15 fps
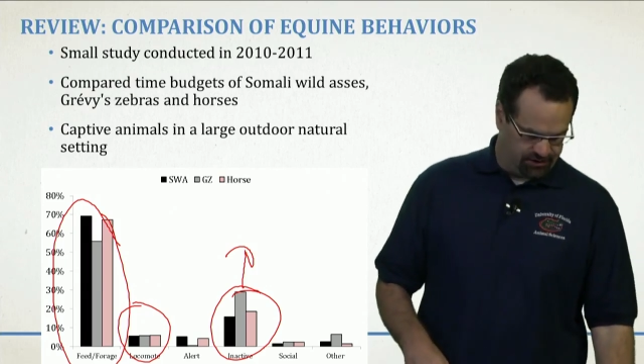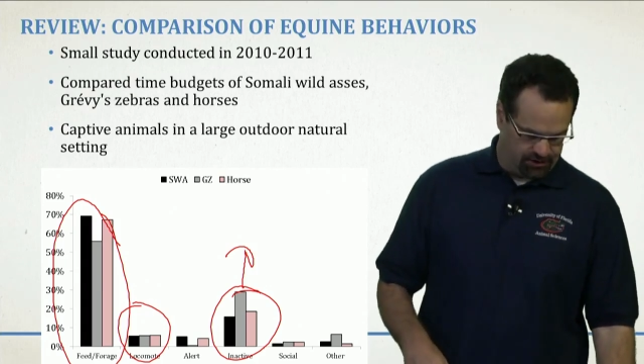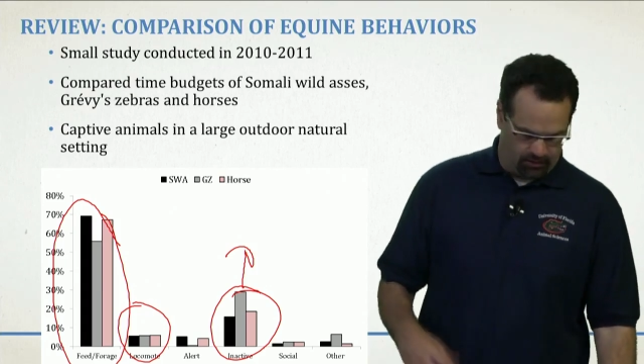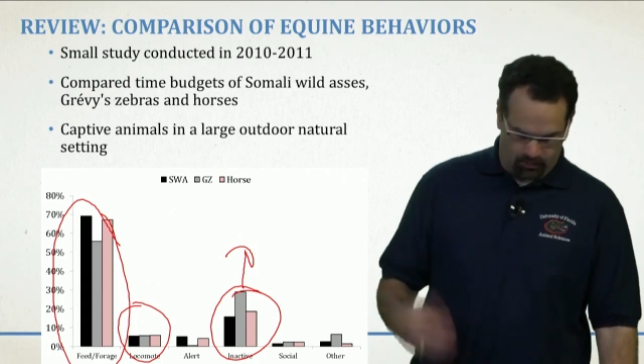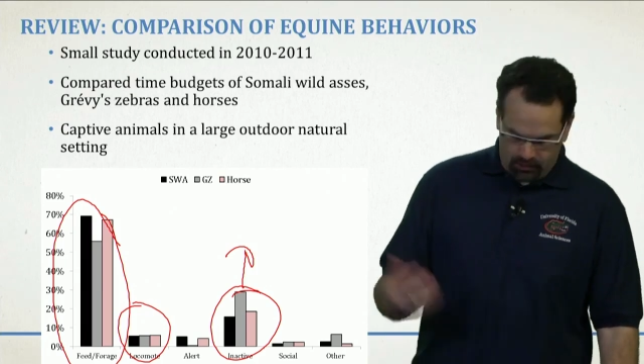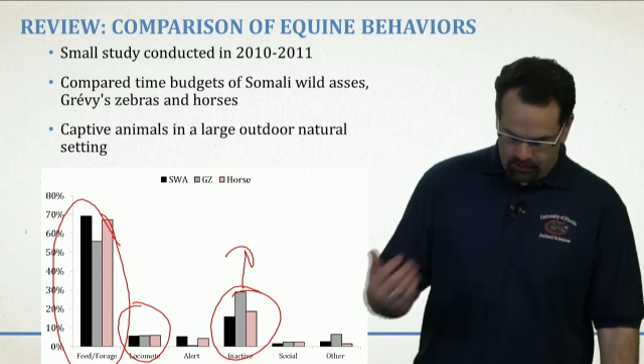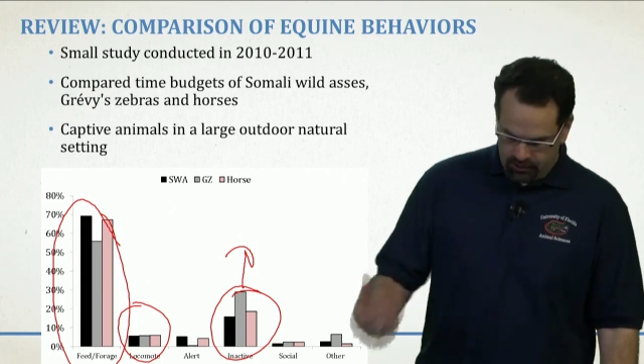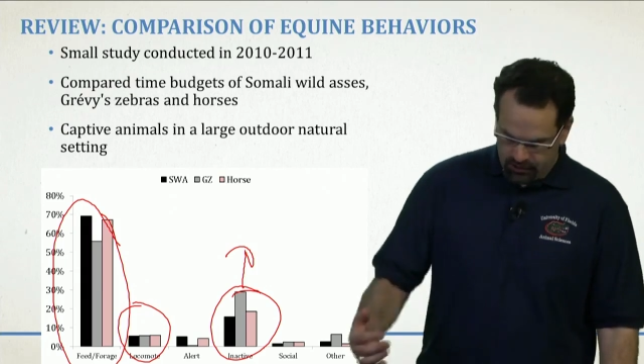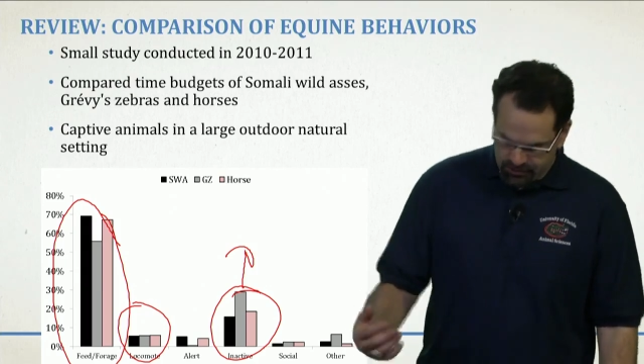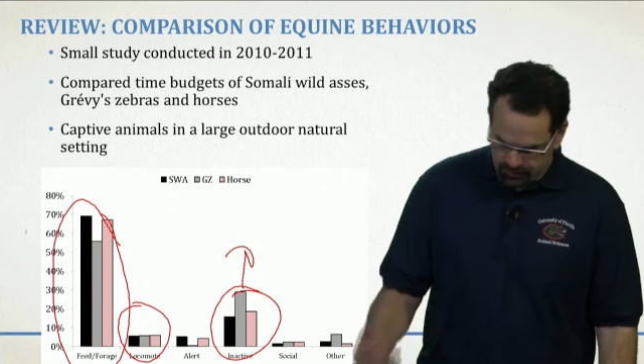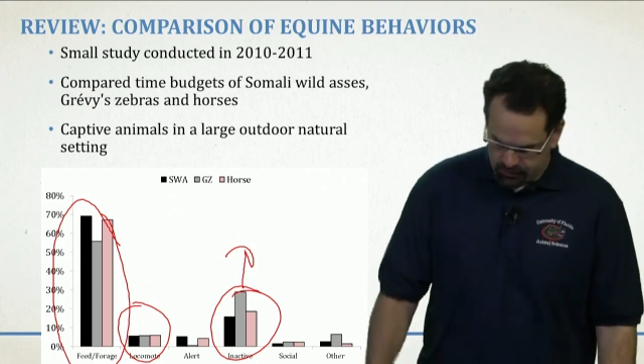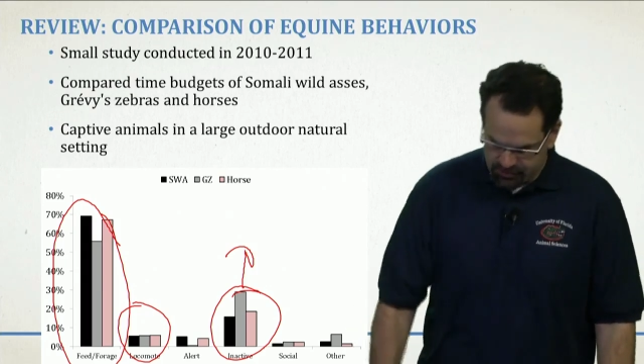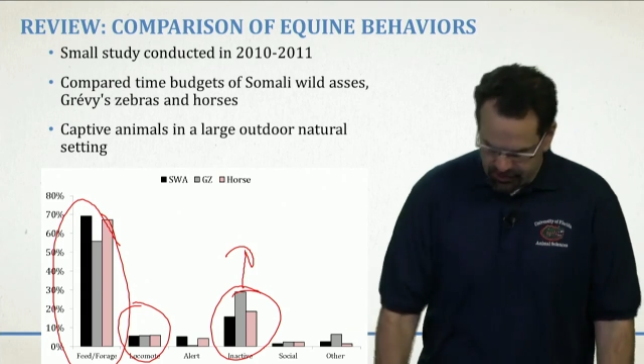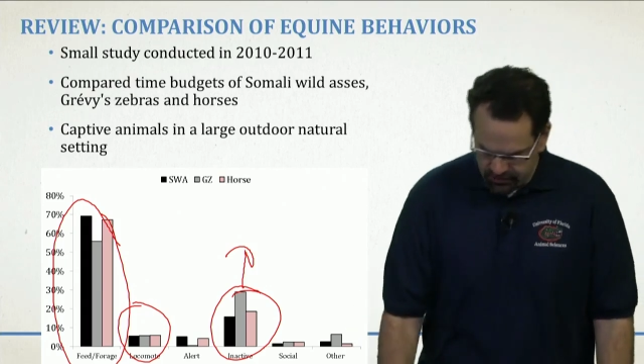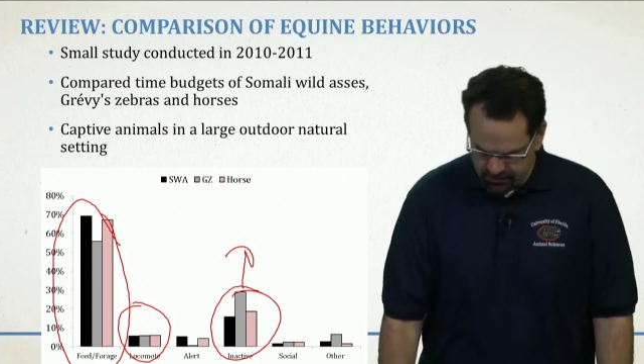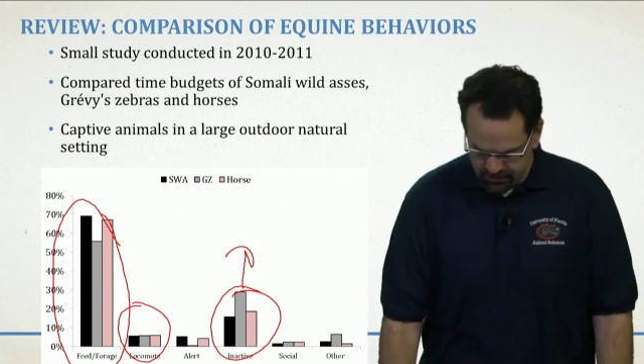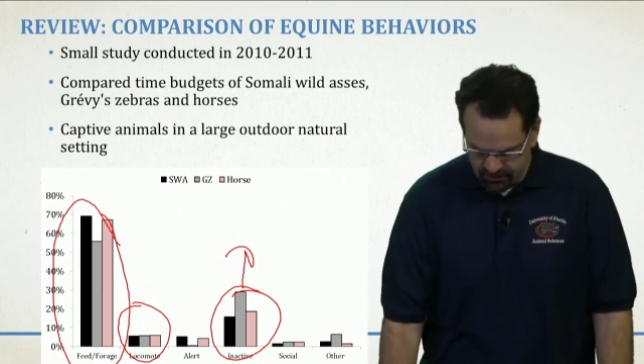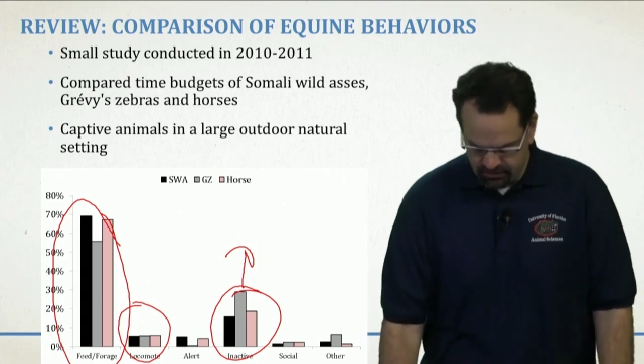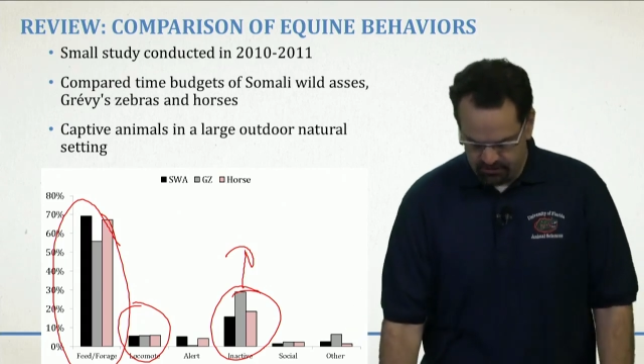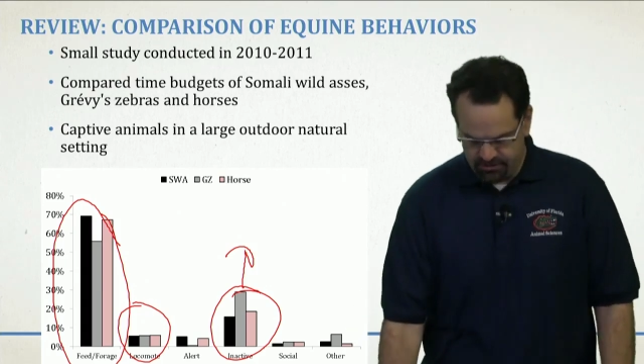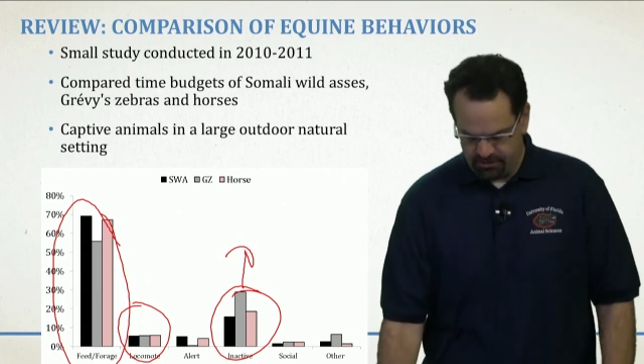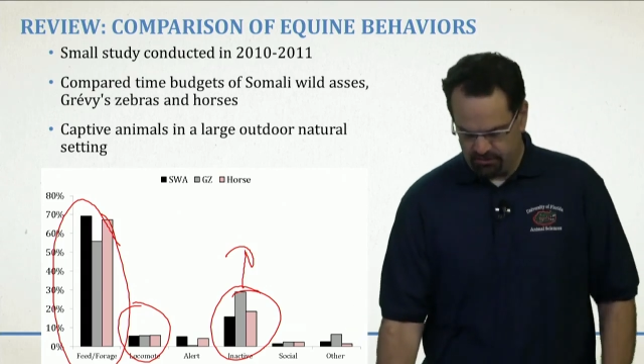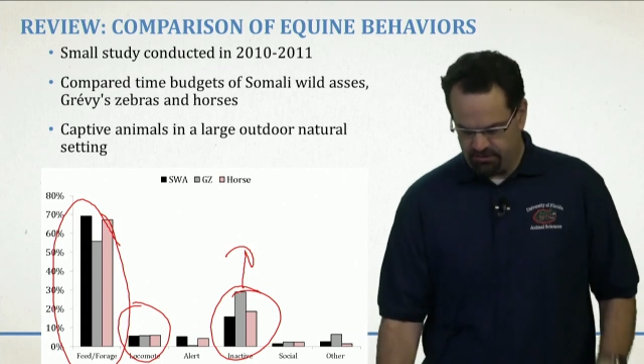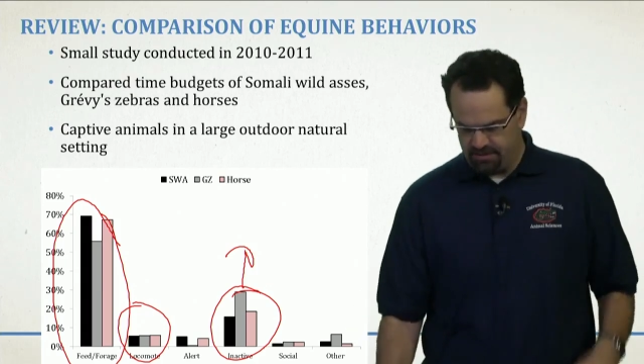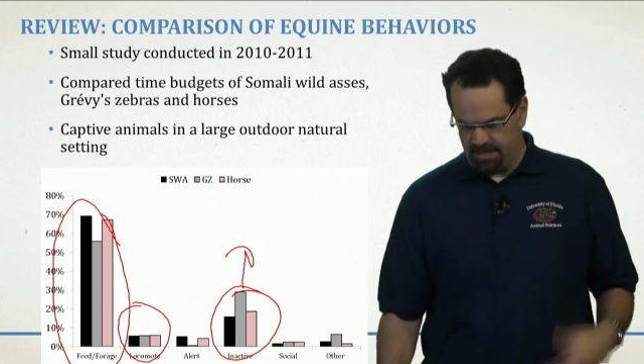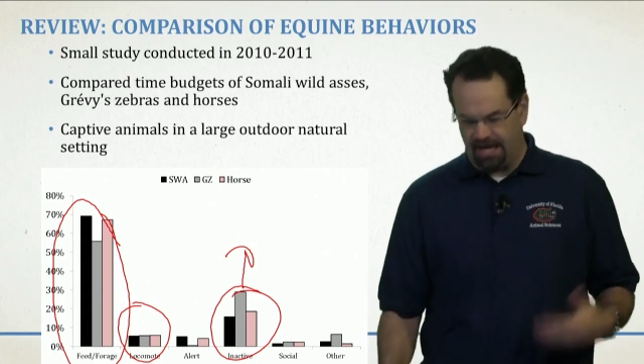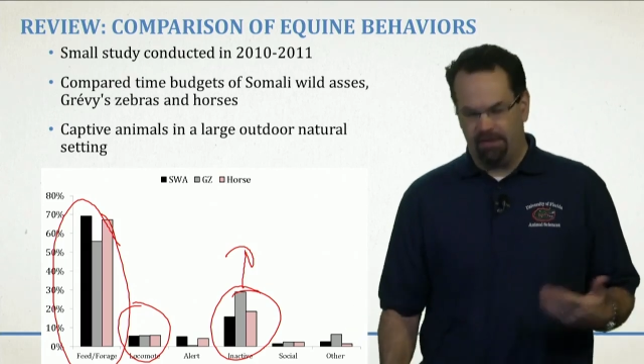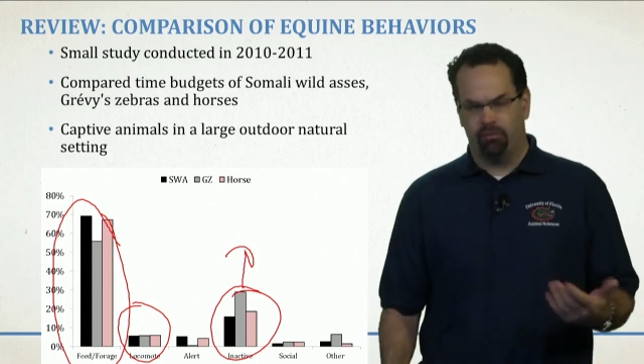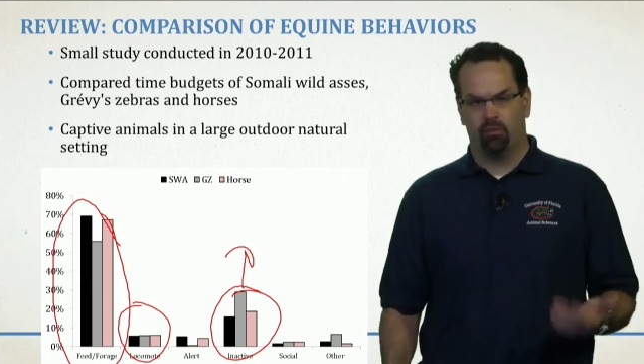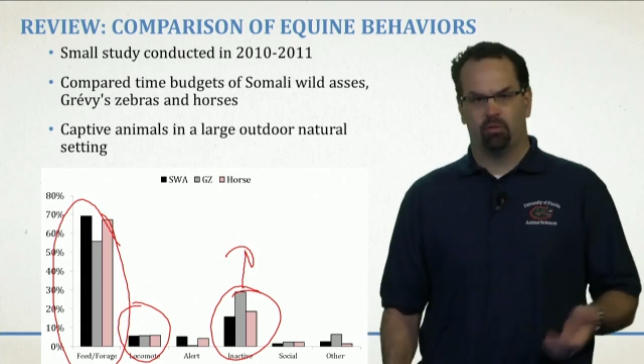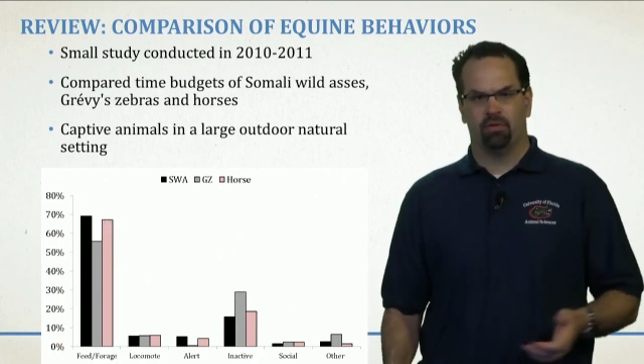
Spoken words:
So it's good to have a